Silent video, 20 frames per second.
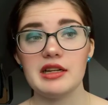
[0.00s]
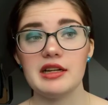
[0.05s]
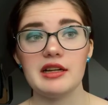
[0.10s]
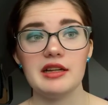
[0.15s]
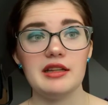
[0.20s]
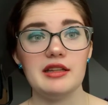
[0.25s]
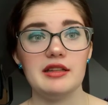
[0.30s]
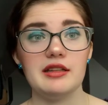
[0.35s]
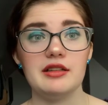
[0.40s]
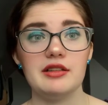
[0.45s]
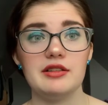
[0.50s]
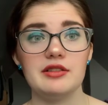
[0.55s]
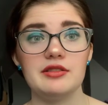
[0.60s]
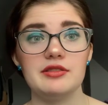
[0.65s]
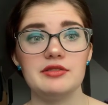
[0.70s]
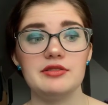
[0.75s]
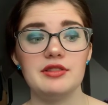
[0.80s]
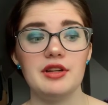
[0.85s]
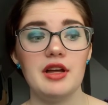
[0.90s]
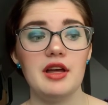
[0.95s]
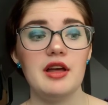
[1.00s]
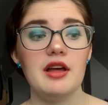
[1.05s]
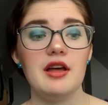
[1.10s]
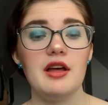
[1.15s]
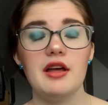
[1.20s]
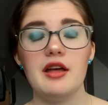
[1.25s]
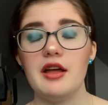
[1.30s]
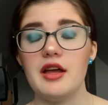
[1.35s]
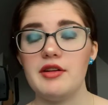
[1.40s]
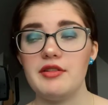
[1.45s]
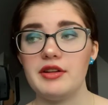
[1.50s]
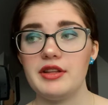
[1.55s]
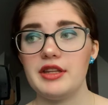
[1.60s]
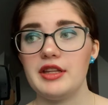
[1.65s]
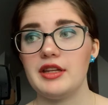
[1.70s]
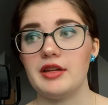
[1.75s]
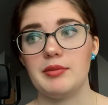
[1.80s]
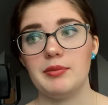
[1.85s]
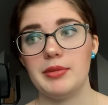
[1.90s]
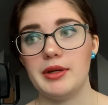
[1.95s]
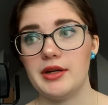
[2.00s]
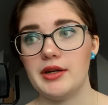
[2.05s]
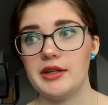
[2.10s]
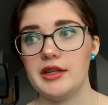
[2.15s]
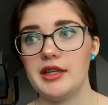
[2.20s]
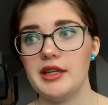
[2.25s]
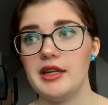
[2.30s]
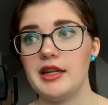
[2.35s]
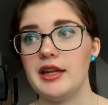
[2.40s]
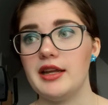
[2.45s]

I love everything about it.